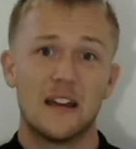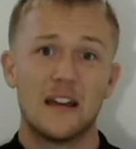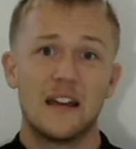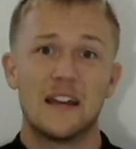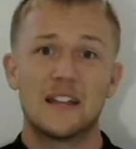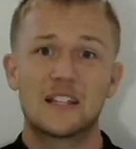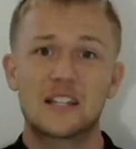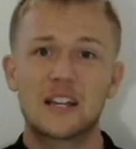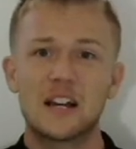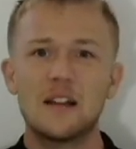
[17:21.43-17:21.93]

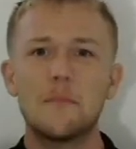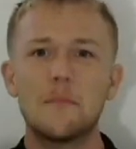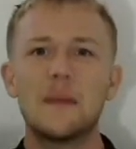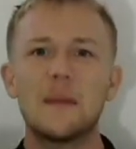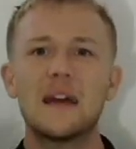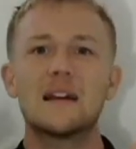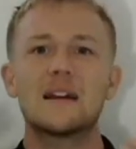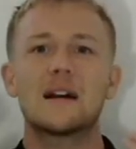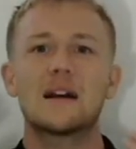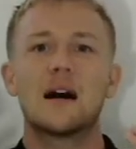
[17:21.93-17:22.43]
It's going to
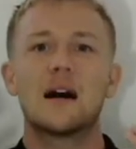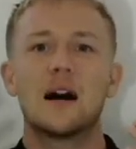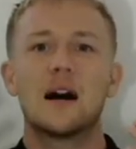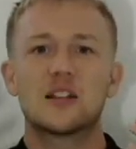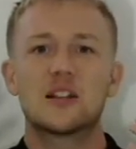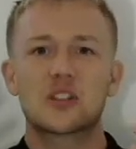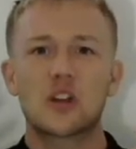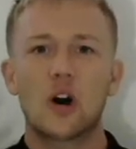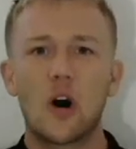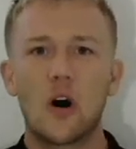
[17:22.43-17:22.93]
make
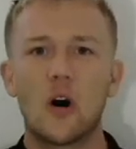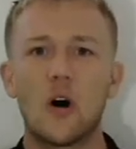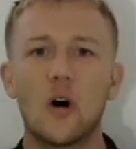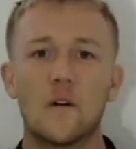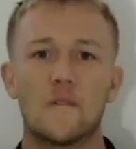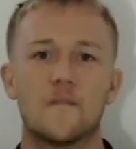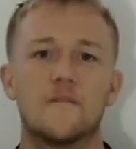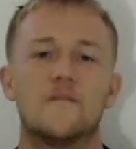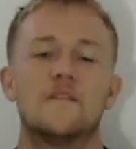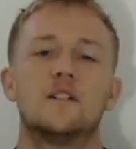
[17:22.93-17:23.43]
us all
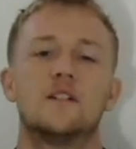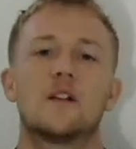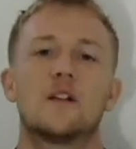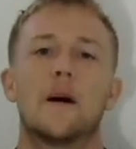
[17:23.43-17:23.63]
feel